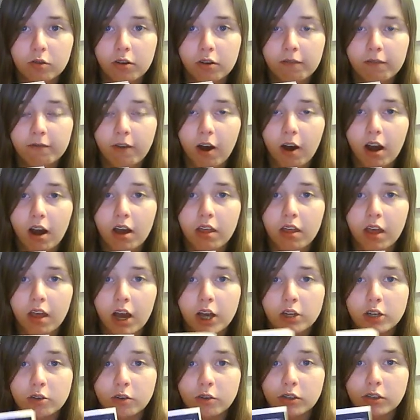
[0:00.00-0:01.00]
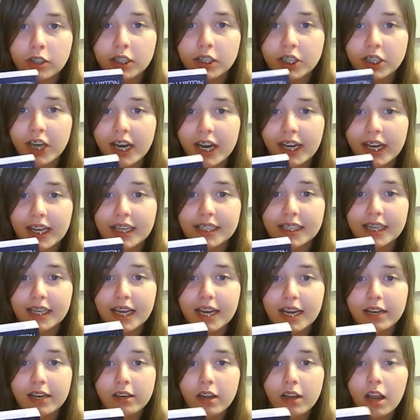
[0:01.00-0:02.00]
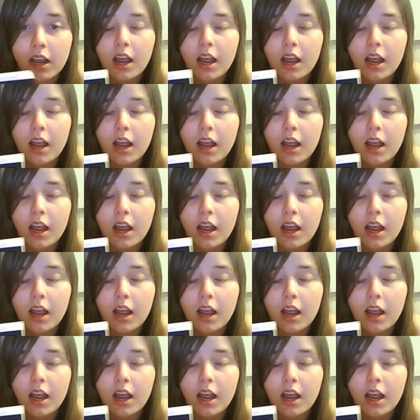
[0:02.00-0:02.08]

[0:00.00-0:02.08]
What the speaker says: on fire that her daughter Jenny is in.